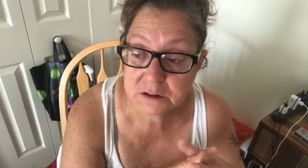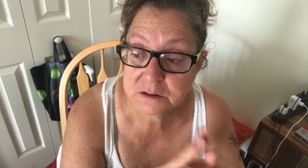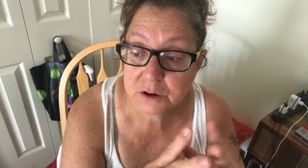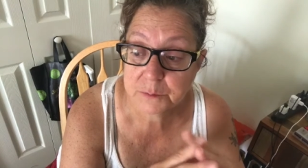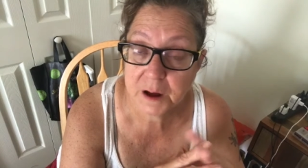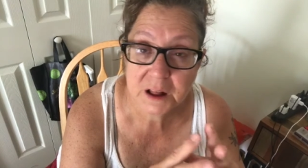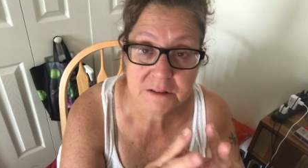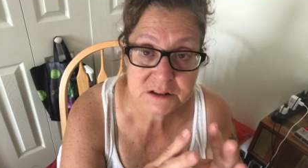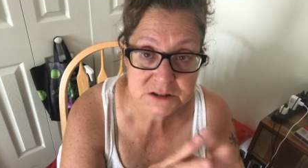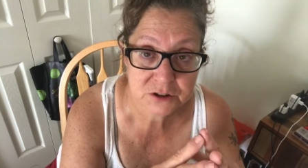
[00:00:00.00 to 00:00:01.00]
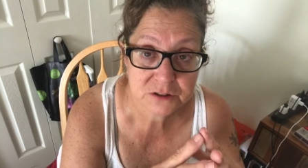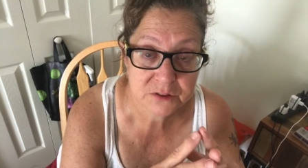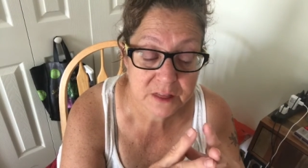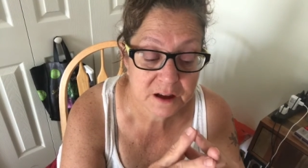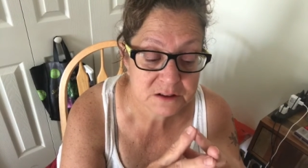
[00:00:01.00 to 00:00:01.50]
So I'll have to search
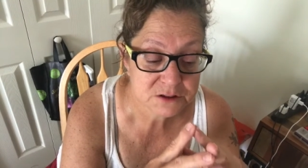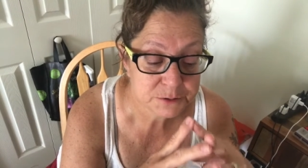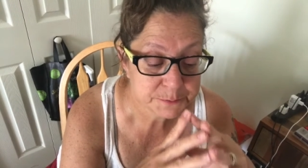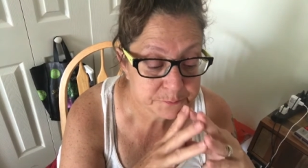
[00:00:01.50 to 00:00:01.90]
for that too.